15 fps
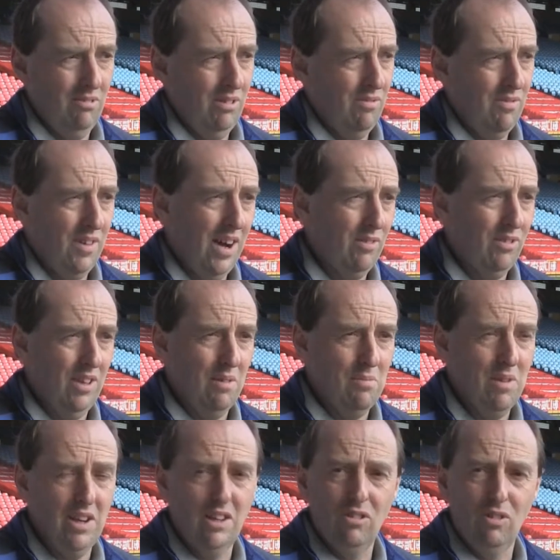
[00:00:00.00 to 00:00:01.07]
within 5-10
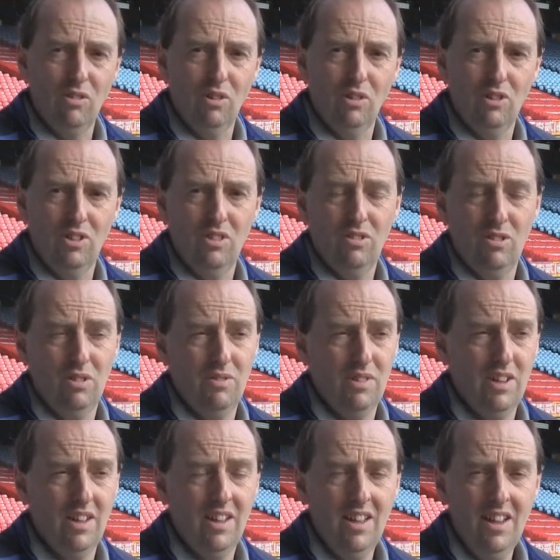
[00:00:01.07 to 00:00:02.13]
minutes. You've got the gist of
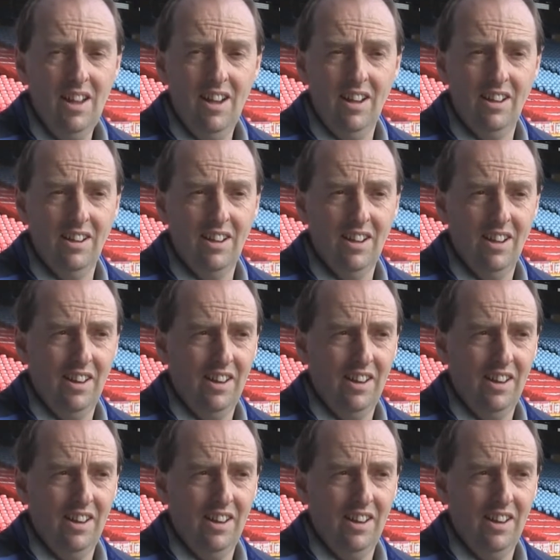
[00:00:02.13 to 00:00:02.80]
it, and